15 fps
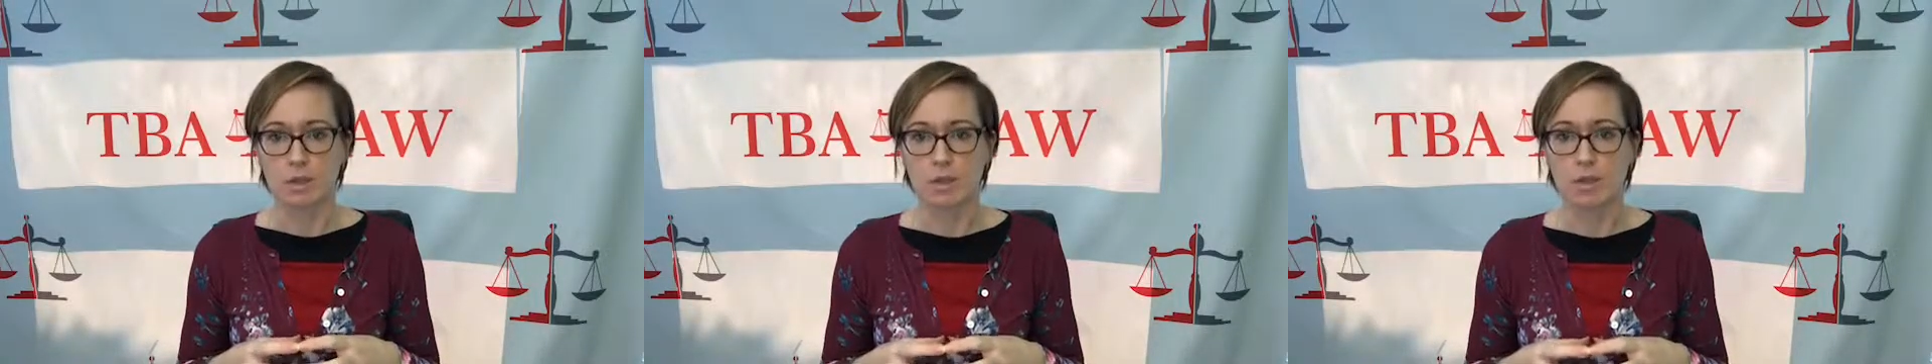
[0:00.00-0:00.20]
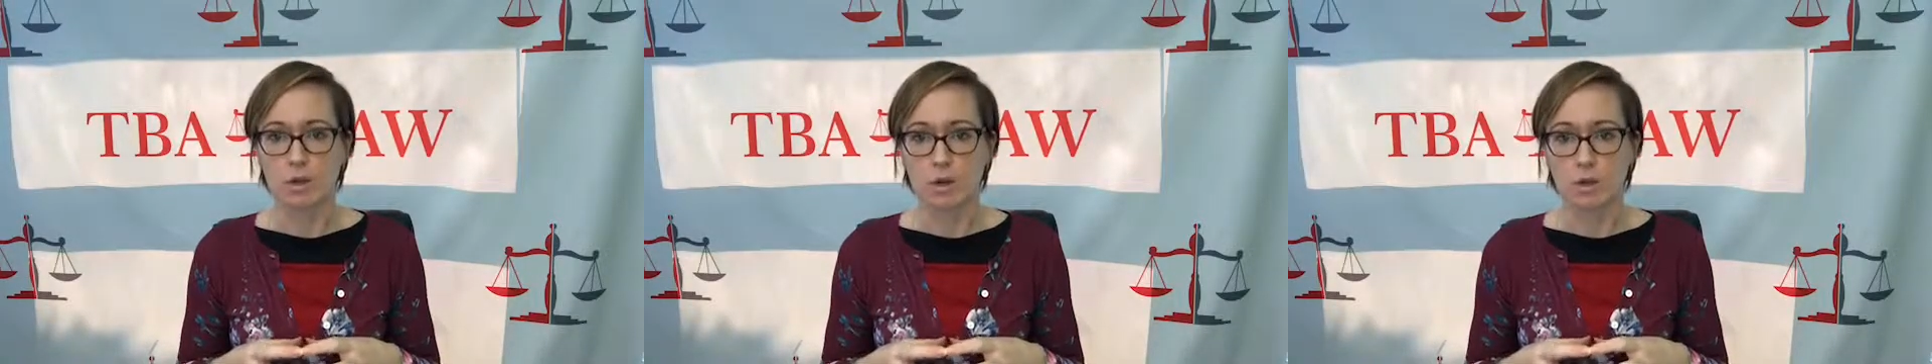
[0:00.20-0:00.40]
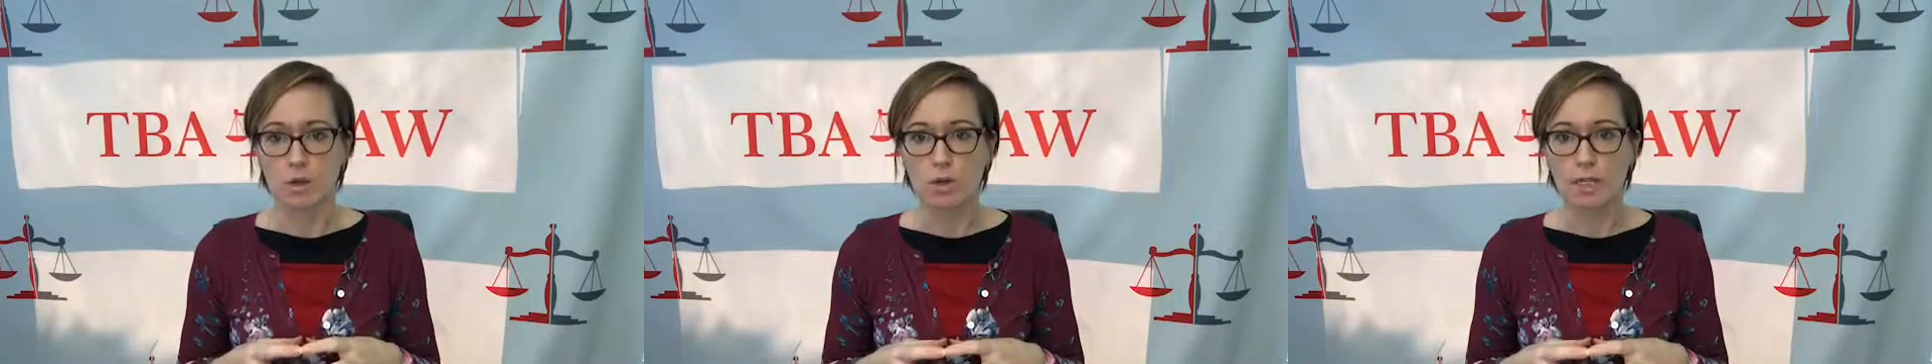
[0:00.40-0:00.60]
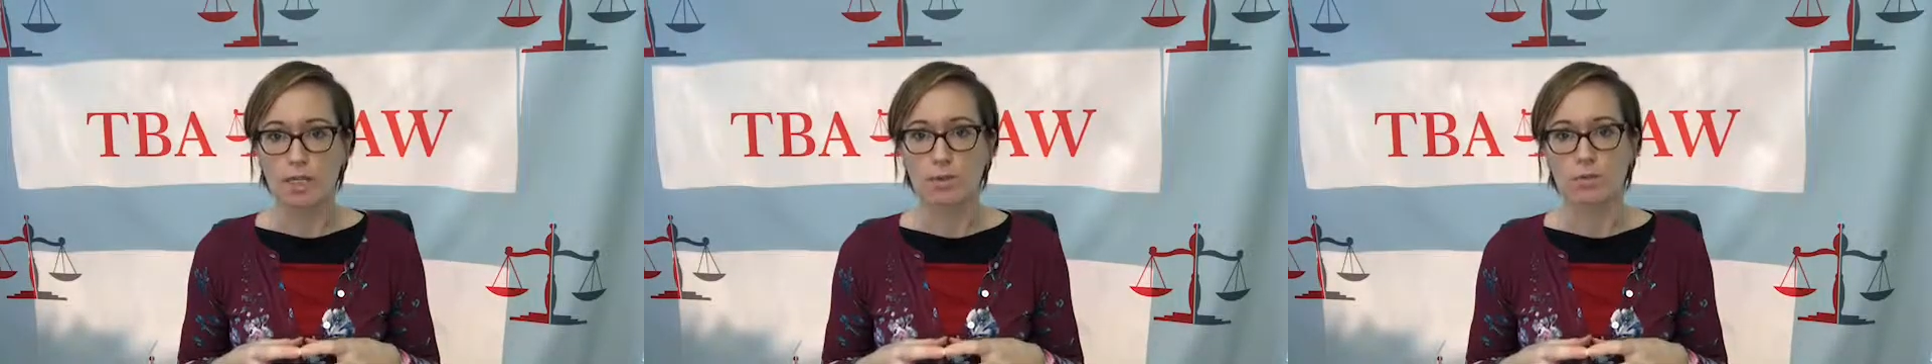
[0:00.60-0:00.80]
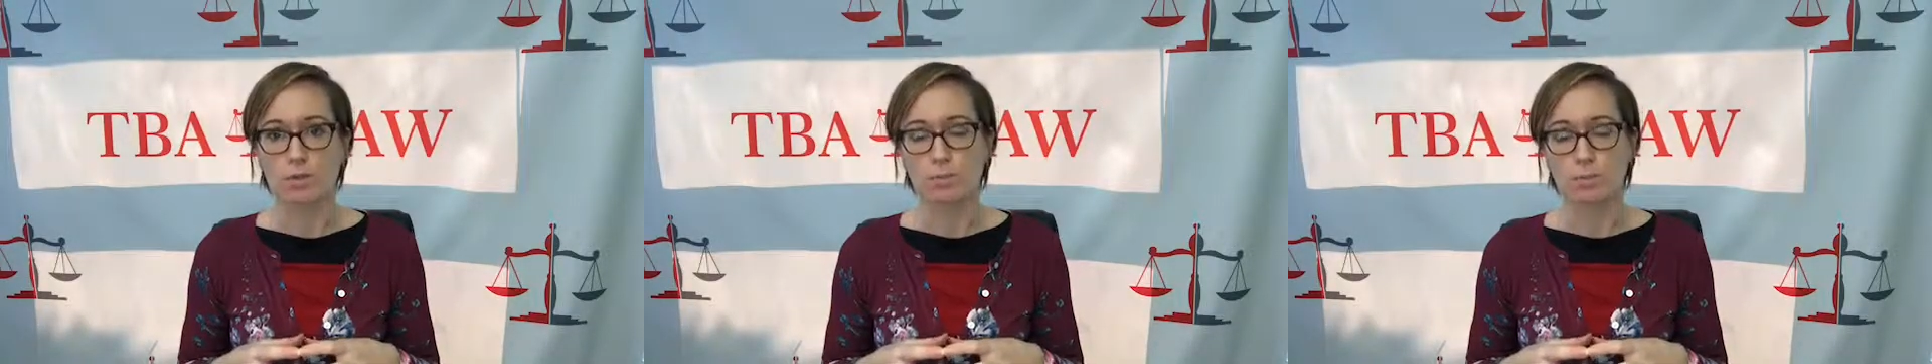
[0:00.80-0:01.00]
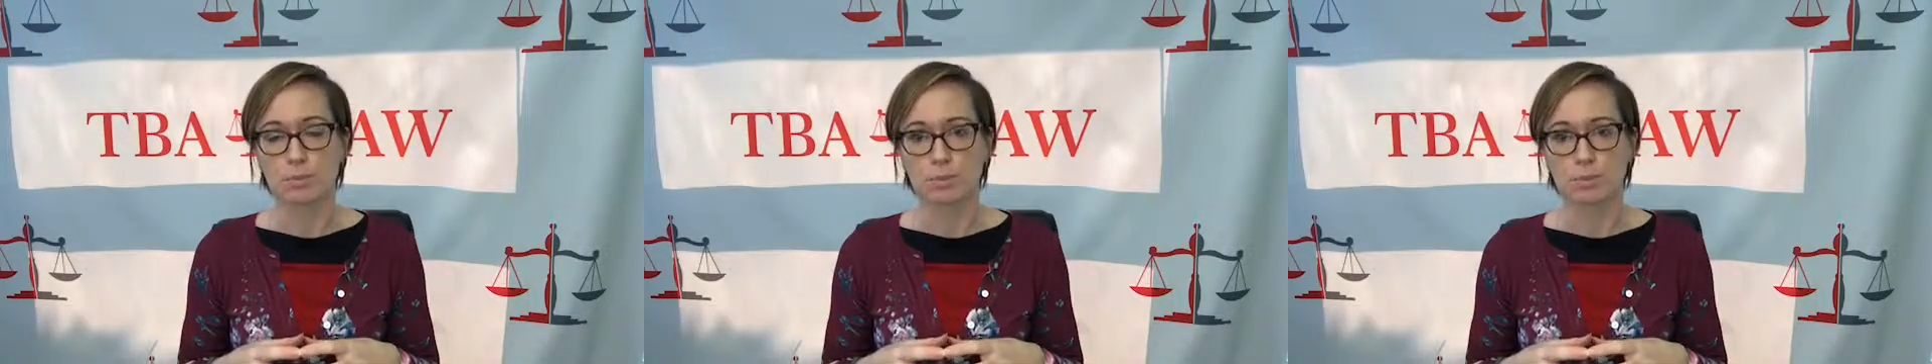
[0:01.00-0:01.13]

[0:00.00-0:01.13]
you to court if you